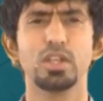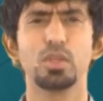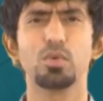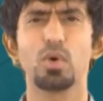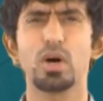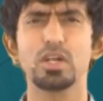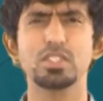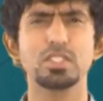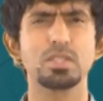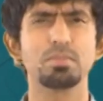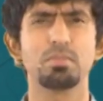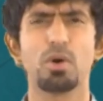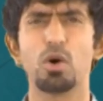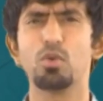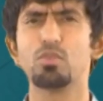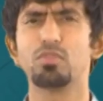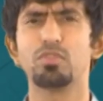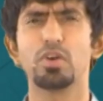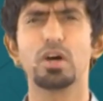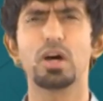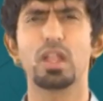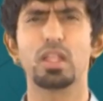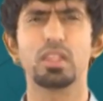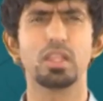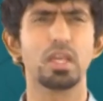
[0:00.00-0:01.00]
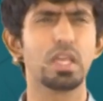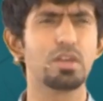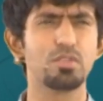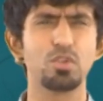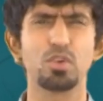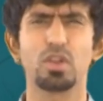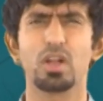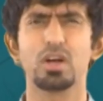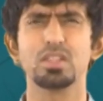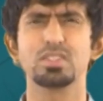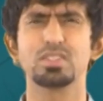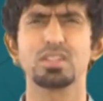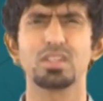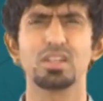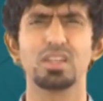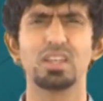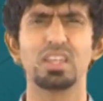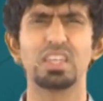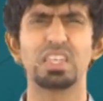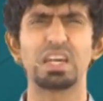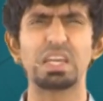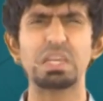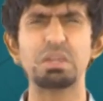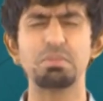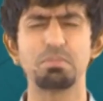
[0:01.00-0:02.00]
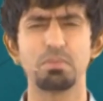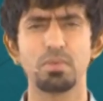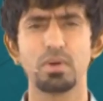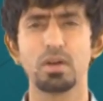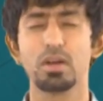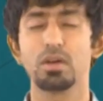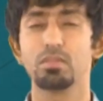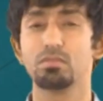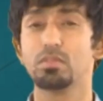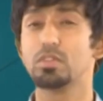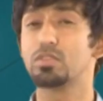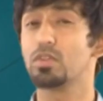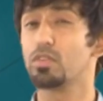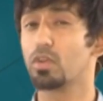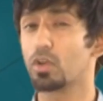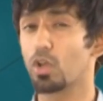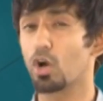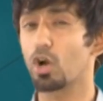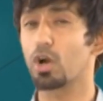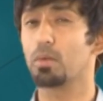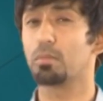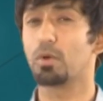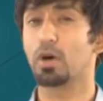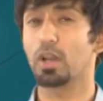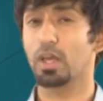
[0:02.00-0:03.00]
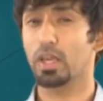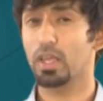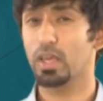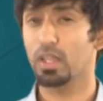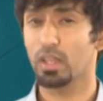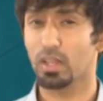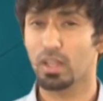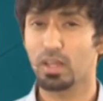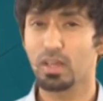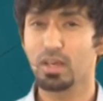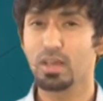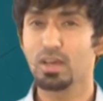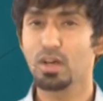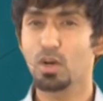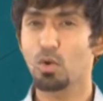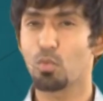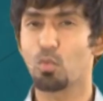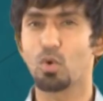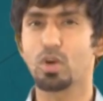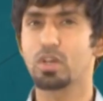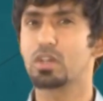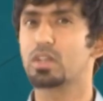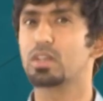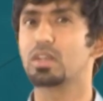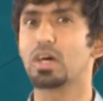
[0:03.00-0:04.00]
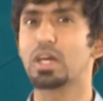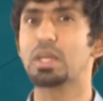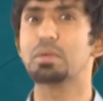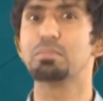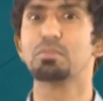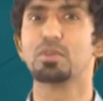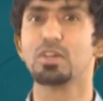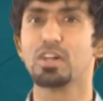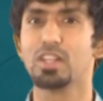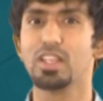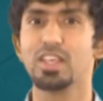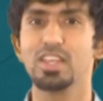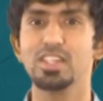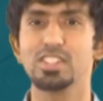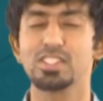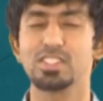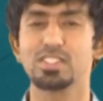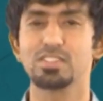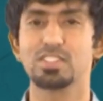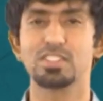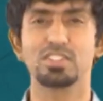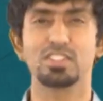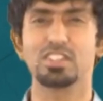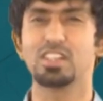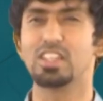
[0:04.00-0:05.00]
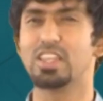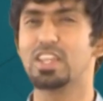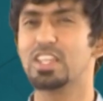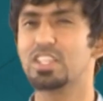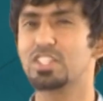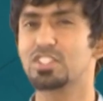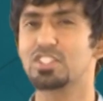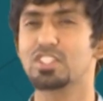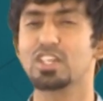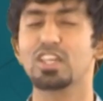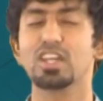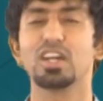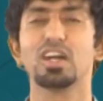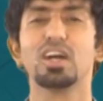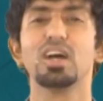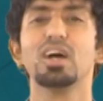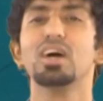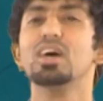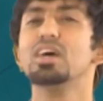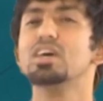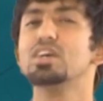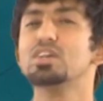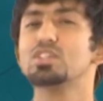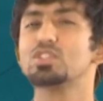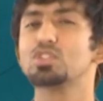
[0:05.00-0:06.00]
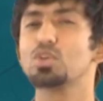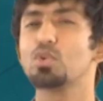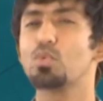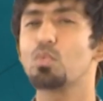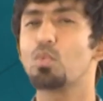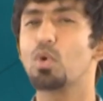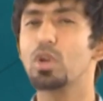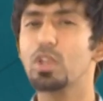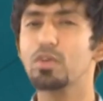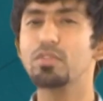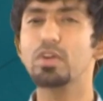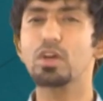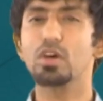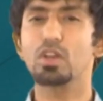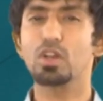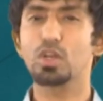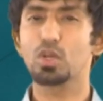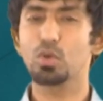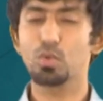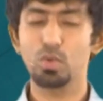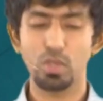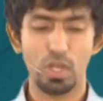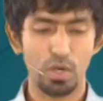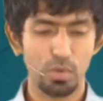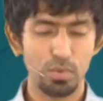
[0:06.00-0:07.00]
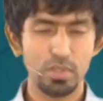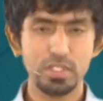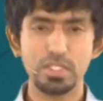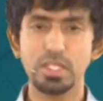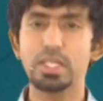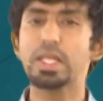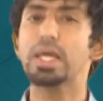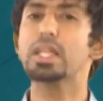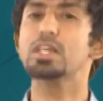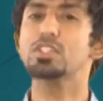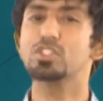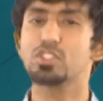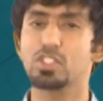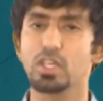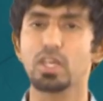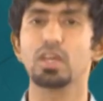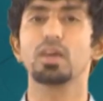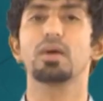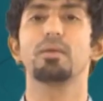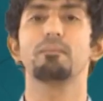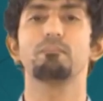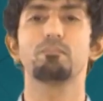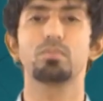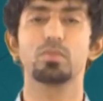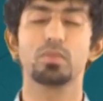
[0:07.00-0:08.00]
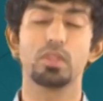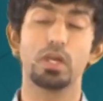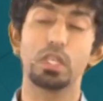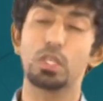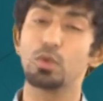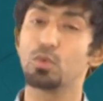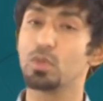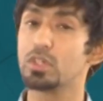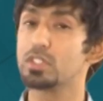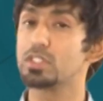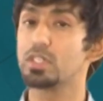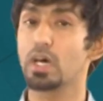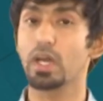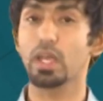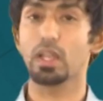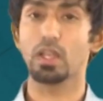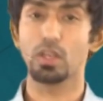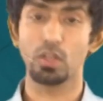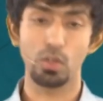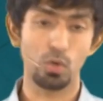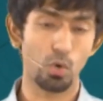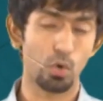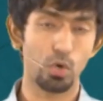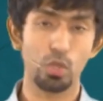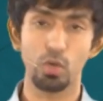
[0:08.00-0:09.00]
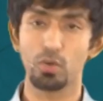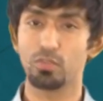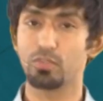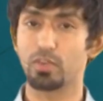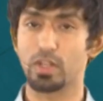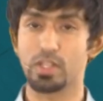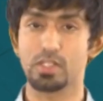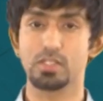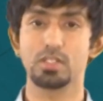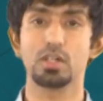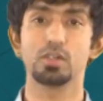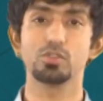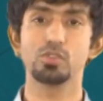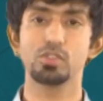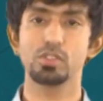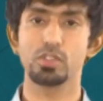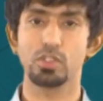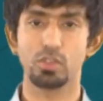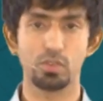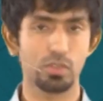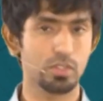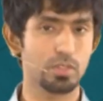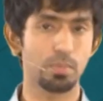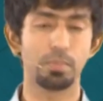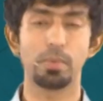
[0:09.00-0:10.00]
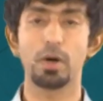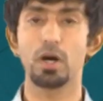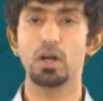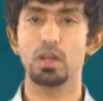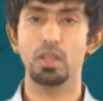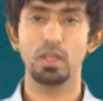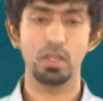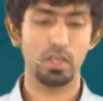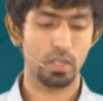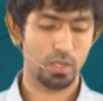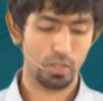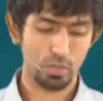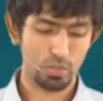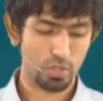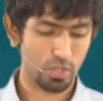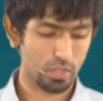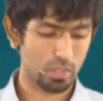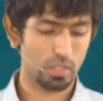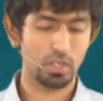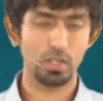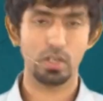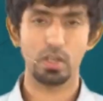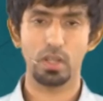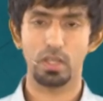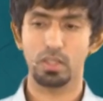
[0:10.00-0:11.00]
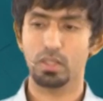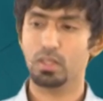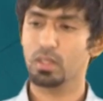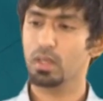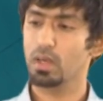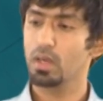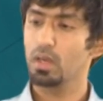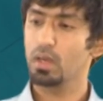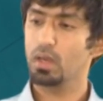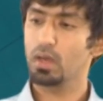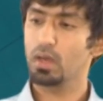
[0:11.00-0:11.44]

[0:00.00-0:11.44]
it? You ask them how far and they give you an answer in time, which we will talk about again, what time really is. It's really interesting. So what are we going to do now is, let us say that you decide to go to your friend's house. You know, it's a party and you're here, and